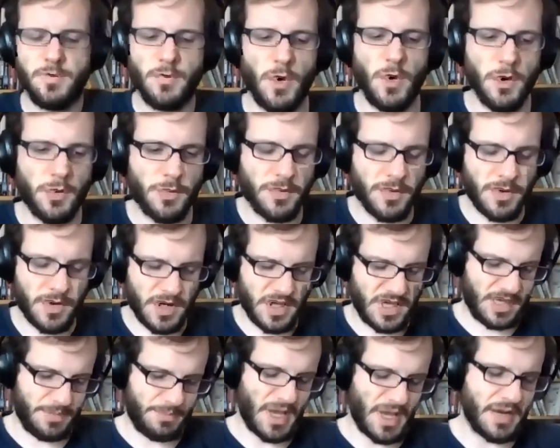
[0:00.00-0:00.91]
One
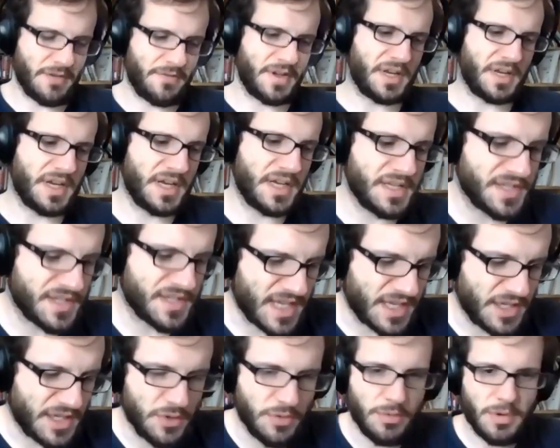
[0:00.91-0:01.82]
uh, benefit is
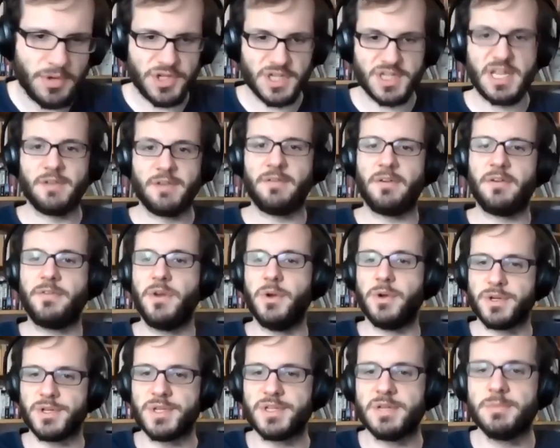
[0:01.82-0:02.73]
that you just have
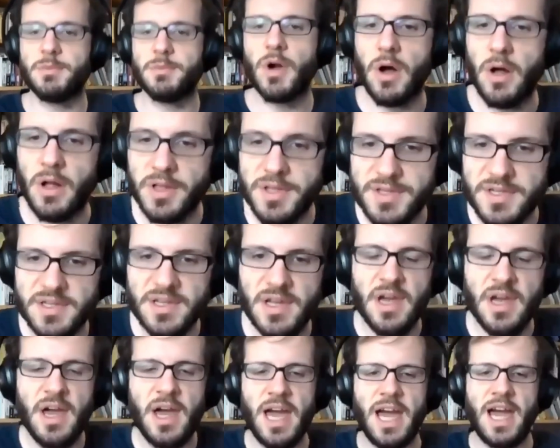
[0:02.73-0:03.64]
fewer system calls
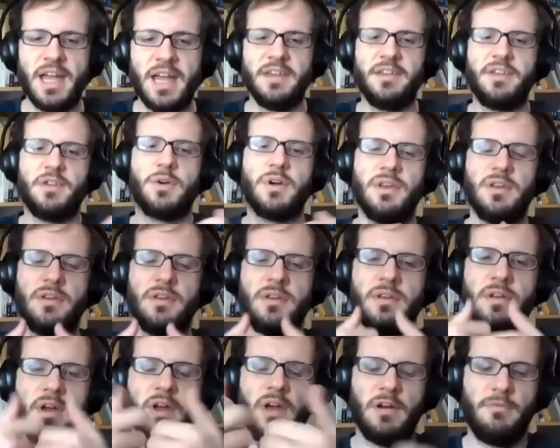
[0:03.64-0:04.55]
and you
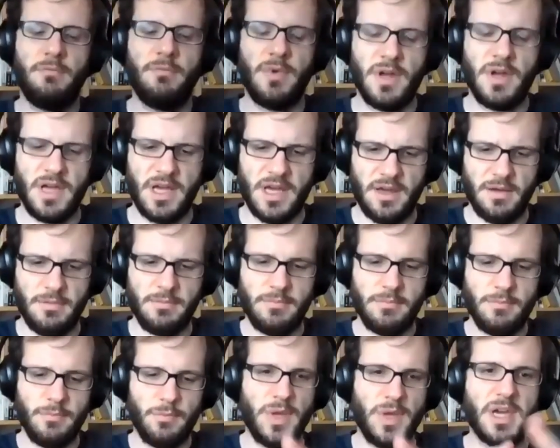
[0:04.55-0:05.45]
can uh,
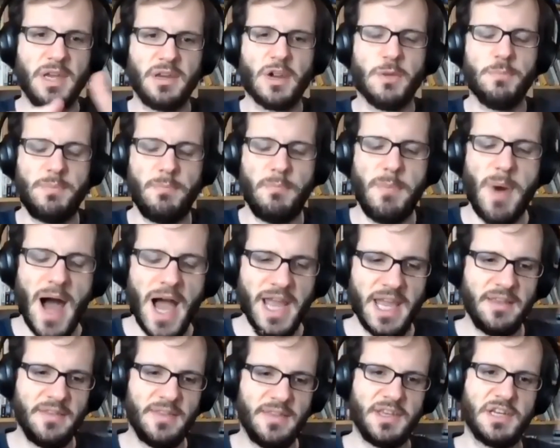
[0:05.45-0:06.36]
you can
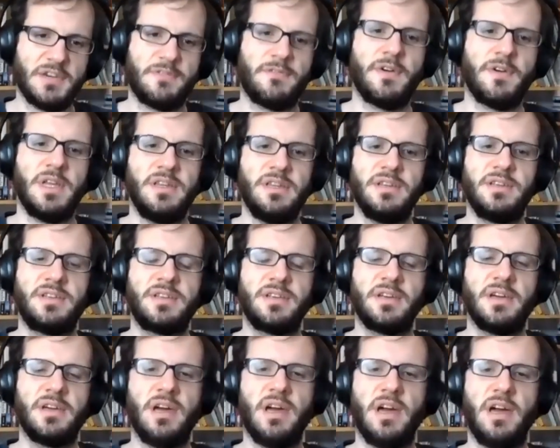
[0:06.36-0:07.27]
combine the different
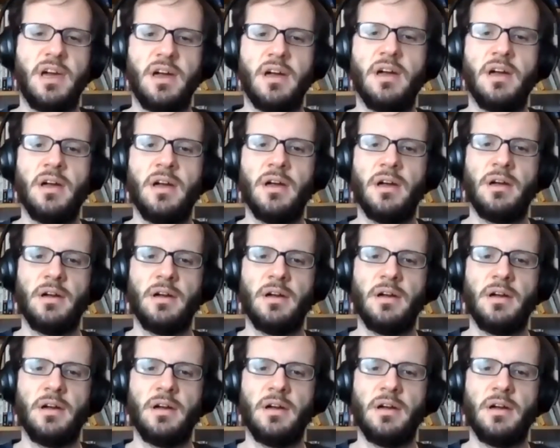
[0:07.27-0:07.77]
uh,